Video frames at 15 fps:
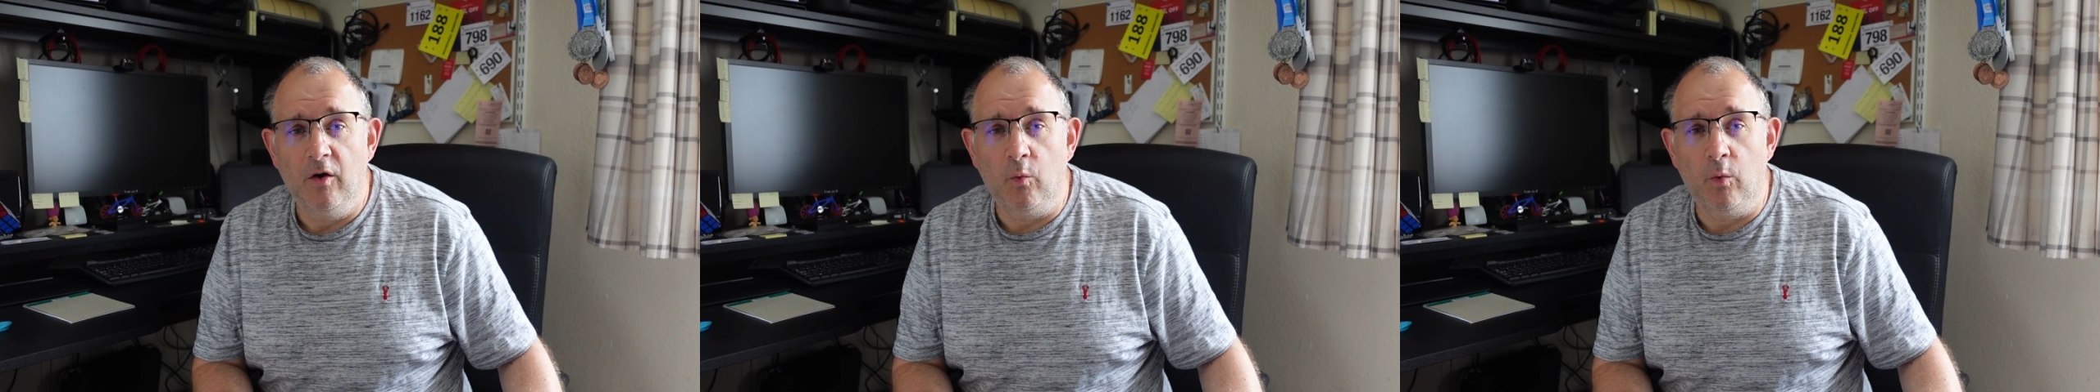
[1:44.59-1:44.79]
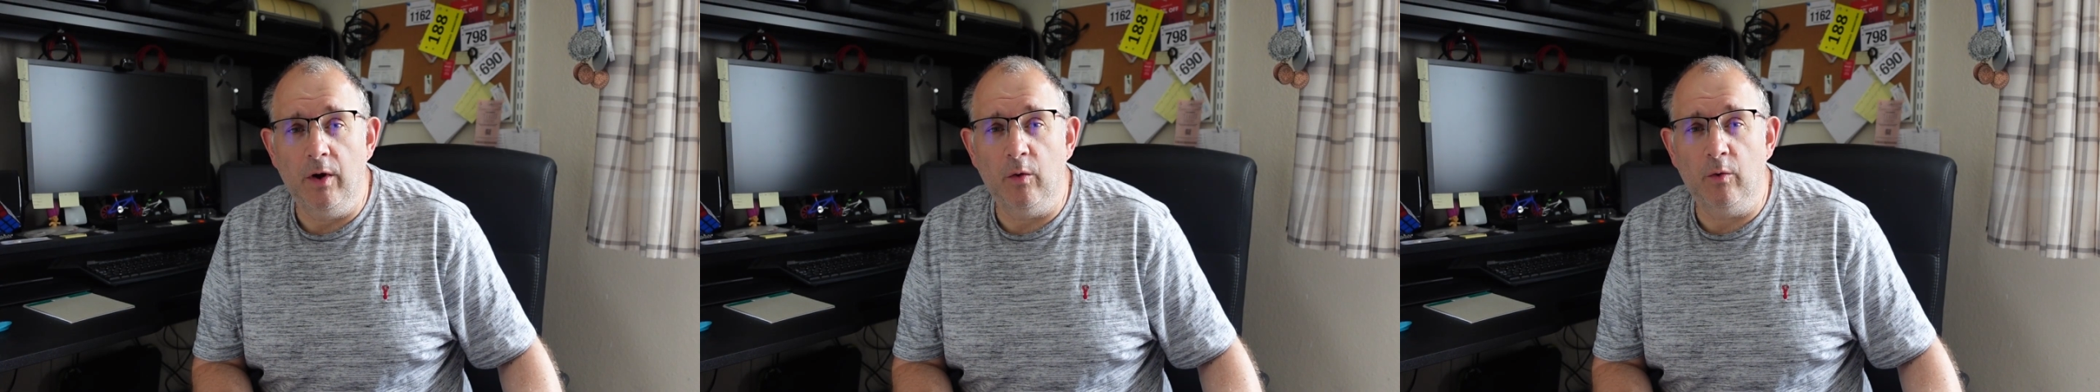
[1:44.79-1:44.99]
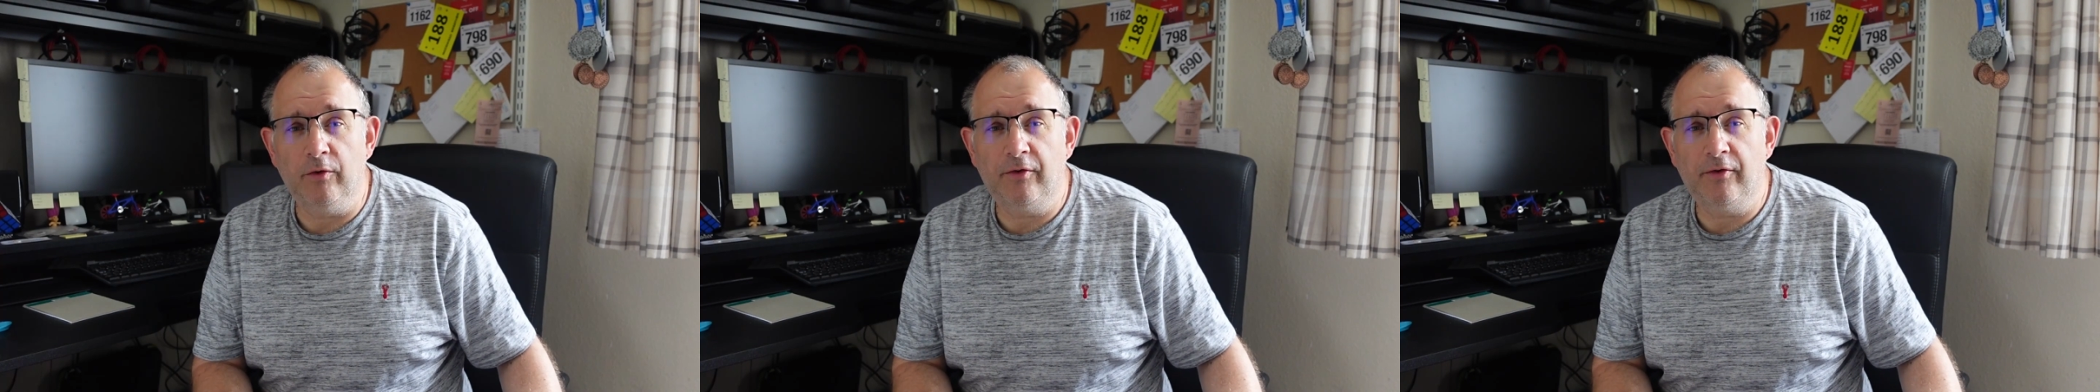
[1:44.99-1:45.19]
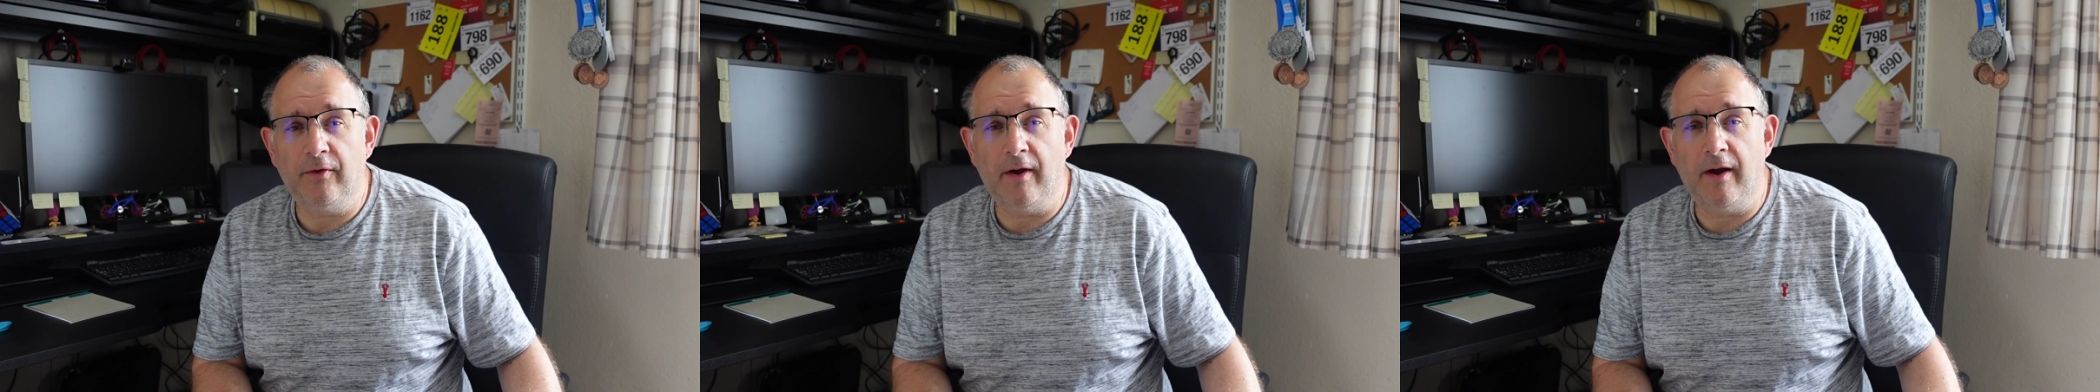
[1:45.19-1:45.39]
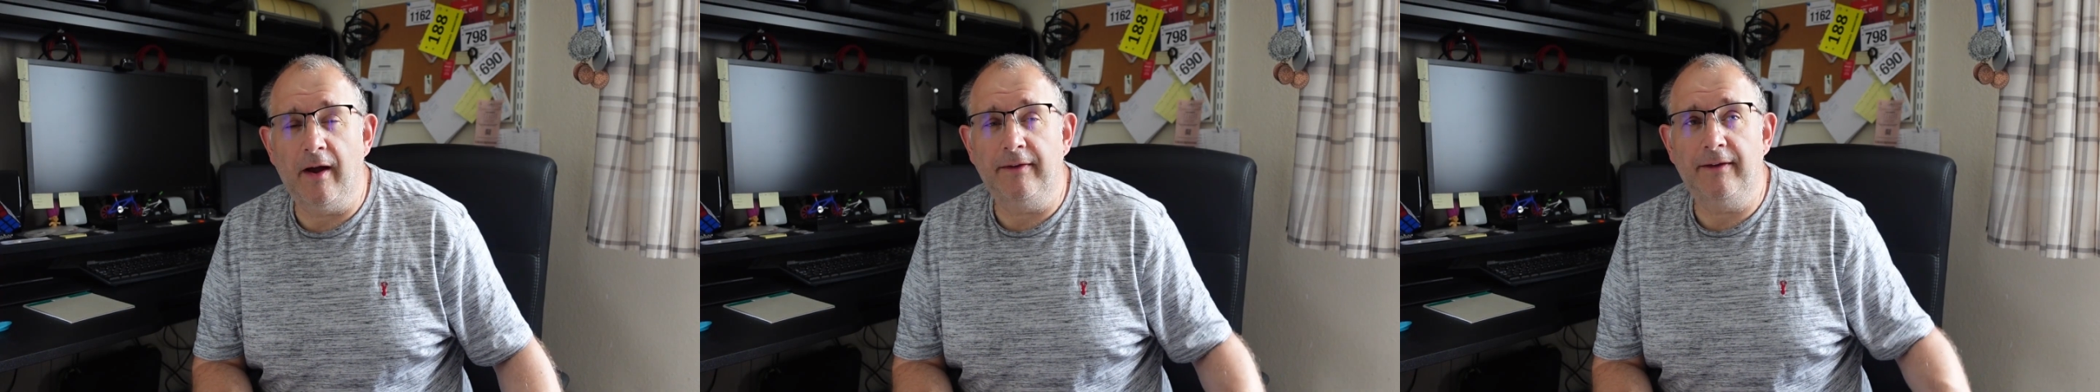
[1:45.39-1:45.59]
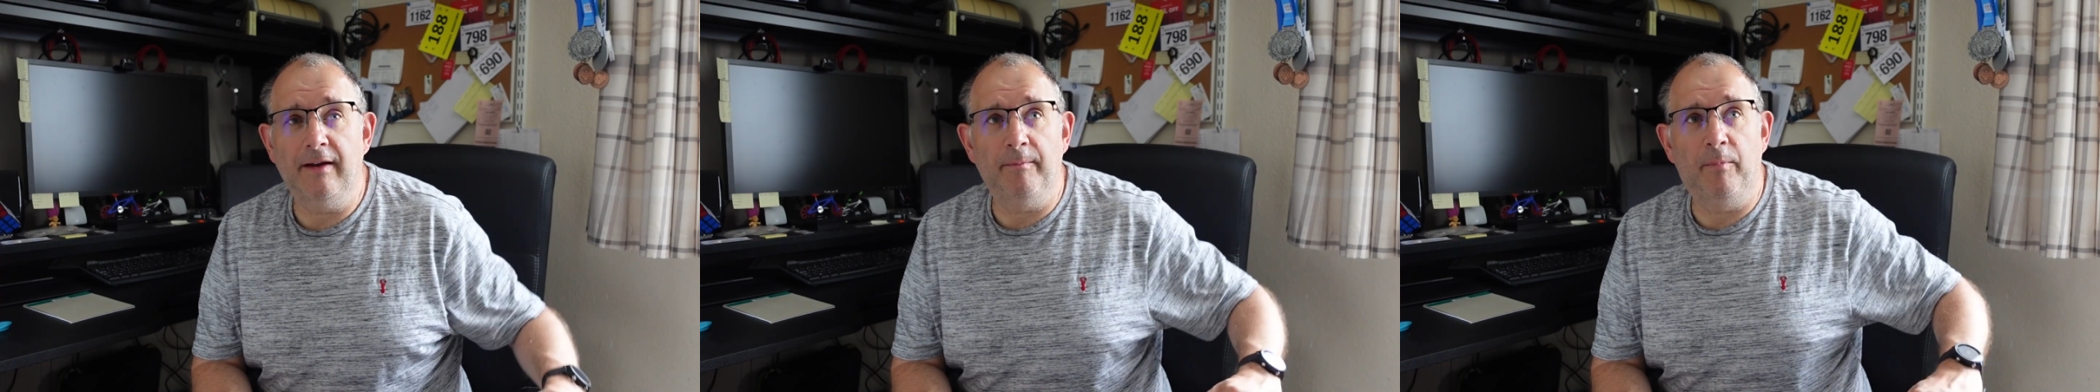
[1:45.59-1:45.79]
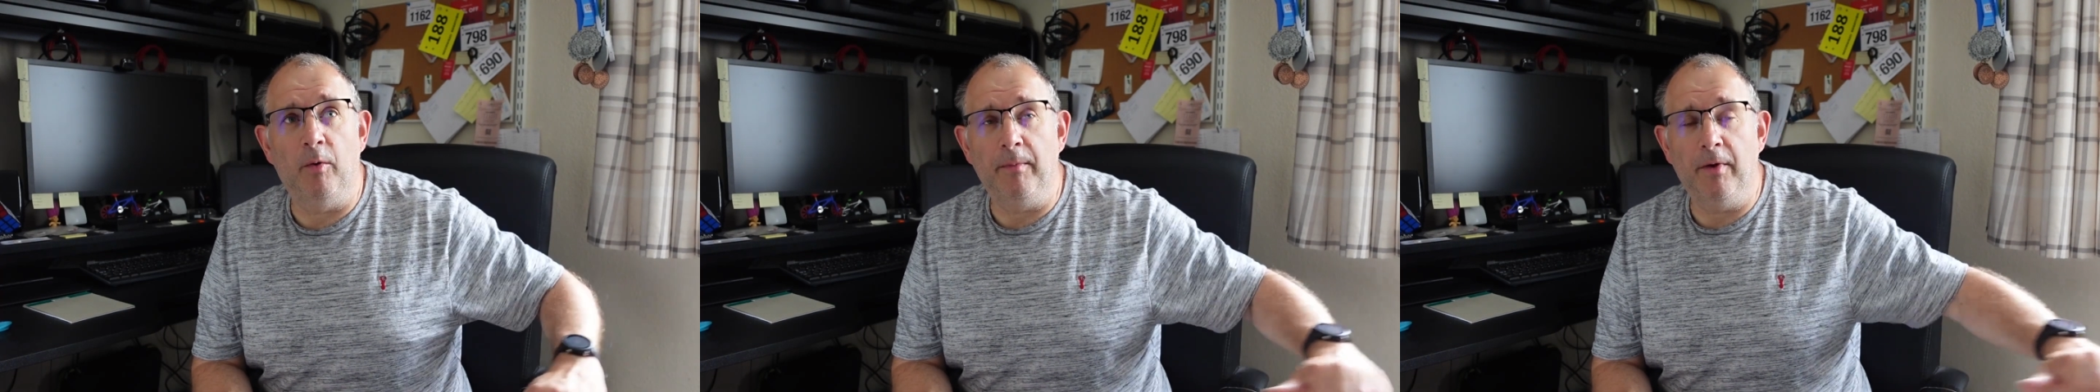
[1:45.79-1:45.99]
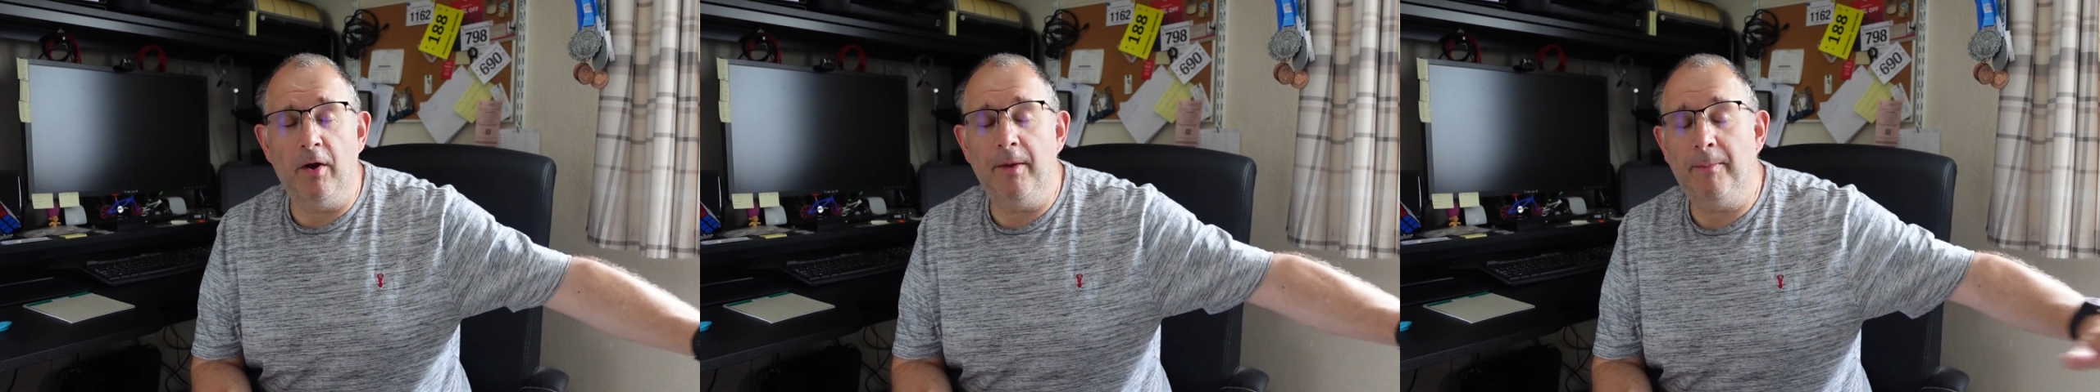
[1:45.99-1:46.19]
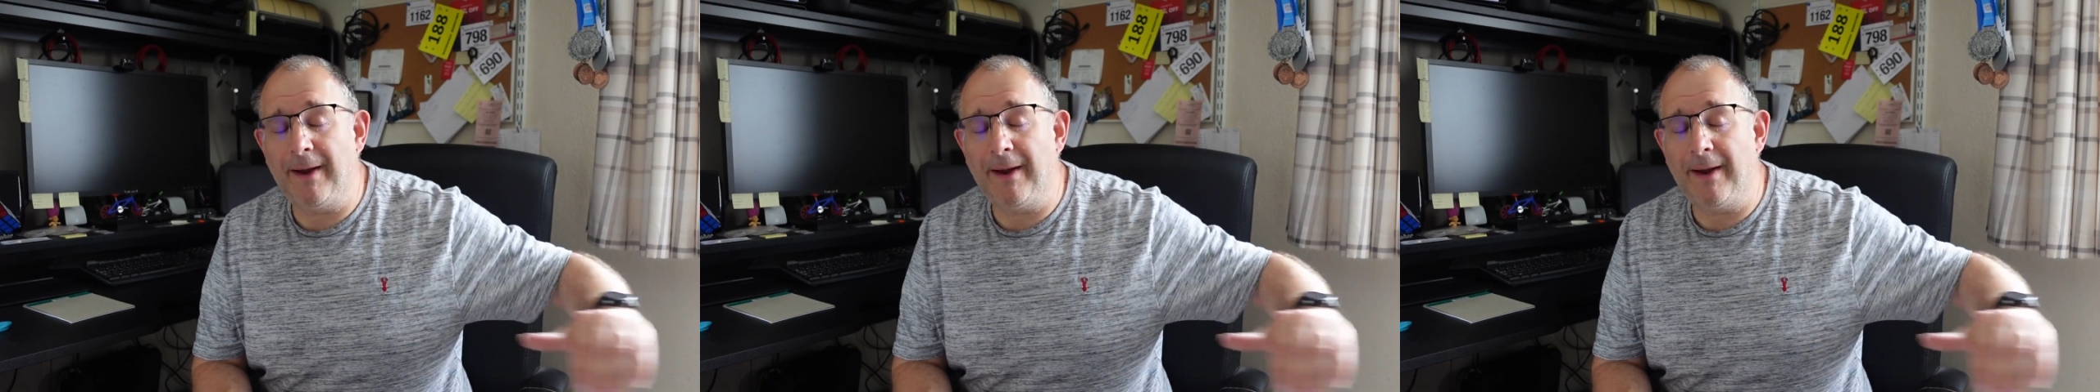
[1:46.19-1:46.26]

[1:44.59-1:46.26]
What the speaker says: Wheels tend to put them behind the